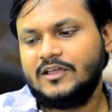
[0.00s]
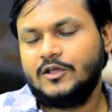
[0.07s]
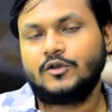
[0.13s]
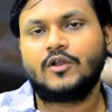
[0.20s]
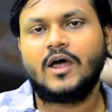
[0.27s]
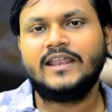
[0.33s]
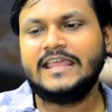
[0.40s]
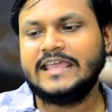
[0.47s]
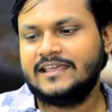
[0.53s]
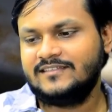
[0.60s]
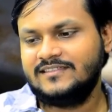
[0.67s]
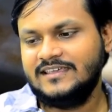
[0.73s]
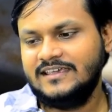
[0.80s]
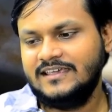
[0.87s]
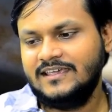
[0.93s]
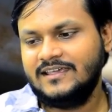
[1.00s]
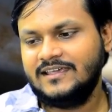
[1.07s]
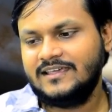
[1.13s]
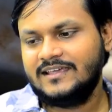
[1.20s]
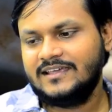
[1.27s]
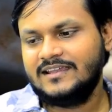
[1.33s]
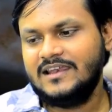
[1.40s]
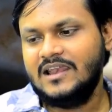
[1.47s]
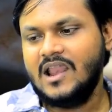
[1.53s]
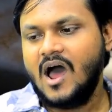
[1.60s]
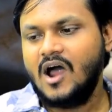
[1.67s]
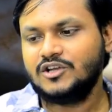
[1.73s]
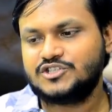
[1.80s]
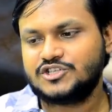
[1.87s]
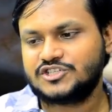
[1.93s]
running the
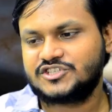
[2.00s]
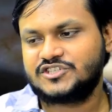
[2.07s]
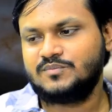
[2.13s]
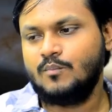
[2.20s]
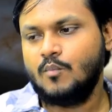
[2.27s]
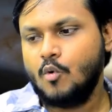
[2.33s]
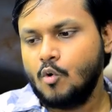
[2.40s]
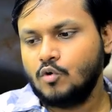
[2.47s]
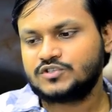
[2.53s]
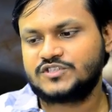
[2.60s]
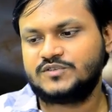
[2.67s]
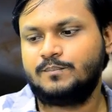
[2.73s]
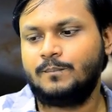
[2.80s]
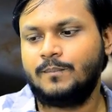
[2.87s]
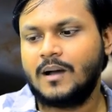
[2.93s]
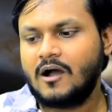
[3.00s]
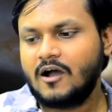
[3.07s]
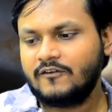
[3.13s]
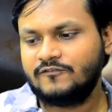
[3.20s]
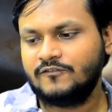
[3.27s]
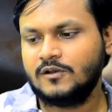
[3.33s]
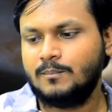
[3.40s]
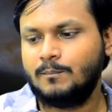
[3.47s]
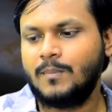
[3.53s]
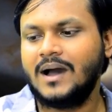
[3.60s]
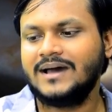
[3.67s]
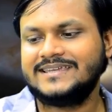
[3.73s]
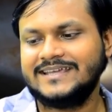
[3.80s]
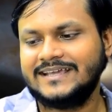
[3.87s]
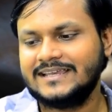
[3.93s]
largest, most powerful
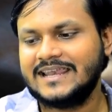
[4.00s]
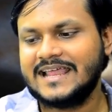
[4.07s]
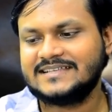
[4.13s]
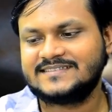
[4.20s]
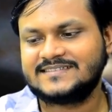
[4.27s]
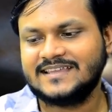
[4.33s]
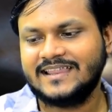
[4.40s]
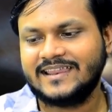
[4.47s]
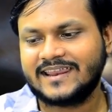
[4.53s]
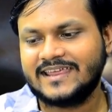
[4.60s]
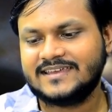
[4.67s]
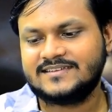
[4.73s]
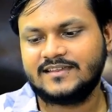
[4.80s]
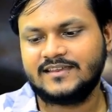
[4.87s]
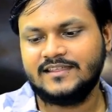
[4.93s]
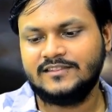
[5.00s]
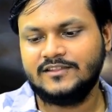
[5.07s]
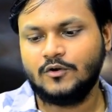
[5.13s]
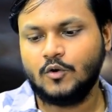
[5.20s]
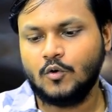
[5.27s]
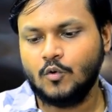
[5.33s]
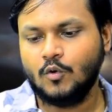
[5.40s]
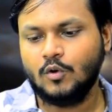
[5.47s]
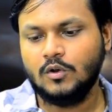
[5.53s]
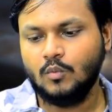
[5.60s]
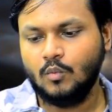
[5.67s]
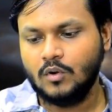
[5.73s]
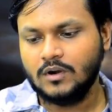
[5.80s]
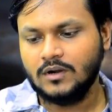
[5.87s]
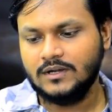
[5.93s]
particle accelerator in the whole
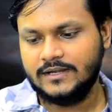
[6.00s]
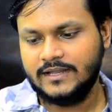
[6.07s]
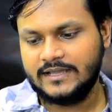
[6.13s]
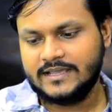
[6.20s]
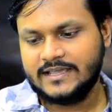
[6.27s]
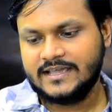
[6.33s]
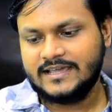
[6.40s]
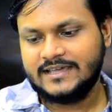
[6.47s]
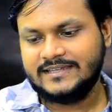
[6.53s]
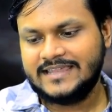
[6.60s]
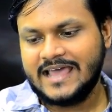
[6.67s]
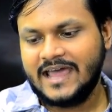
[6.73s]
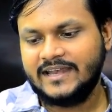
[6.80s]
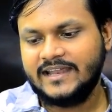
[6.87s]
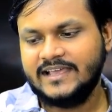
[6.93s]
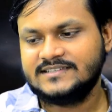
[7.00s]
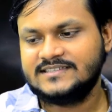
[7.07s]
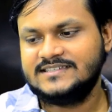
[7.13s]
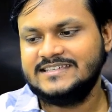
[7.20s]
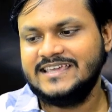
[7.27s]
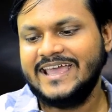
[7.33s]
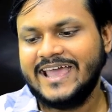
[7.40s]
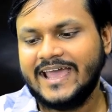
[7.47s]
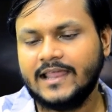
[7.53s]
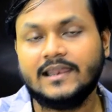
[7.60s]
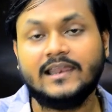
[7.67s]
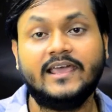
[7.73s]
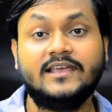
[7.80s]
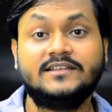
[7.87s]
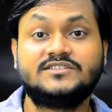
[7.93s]
world. That is the
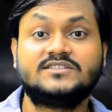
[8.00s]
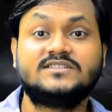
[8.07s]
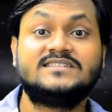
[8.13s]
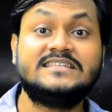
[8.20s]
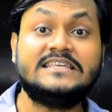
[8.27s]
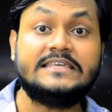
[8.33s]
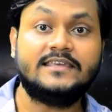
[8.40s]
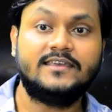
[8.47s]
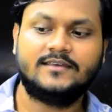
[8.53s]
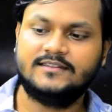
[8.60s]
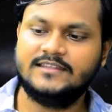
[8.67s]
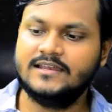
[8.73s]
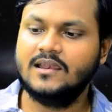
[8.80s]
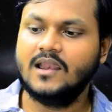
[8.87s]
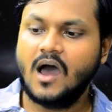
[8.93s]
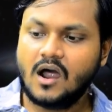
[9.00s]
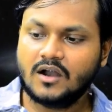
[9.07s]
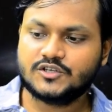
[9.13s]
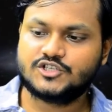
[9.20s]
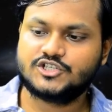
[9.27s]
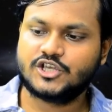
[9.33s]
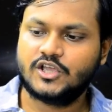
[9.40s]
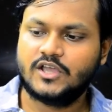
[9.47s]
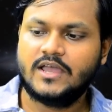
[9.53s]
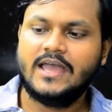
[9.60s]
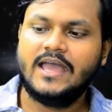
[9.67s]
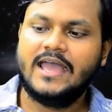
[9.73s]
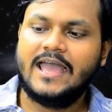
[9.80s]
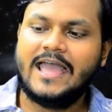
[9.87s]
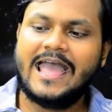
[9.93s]
LHC, the Large
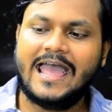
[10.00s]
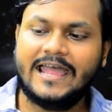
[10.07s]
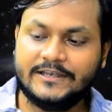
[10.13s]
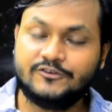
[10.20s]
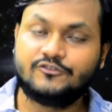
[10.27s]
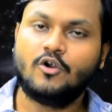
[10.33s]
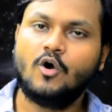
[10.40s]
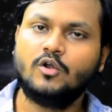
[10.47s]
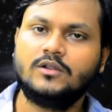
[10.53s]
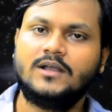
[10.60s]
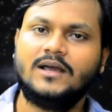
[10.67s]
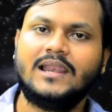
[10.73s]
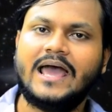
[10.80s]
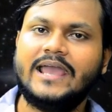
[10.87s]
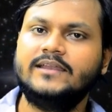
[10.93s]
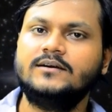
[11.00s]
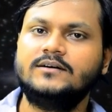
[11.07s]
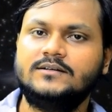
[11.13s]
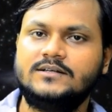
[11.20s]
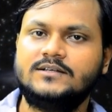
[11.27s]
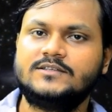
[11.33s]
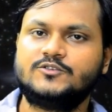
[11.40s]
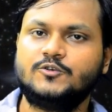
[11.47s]
Hadron Collider. So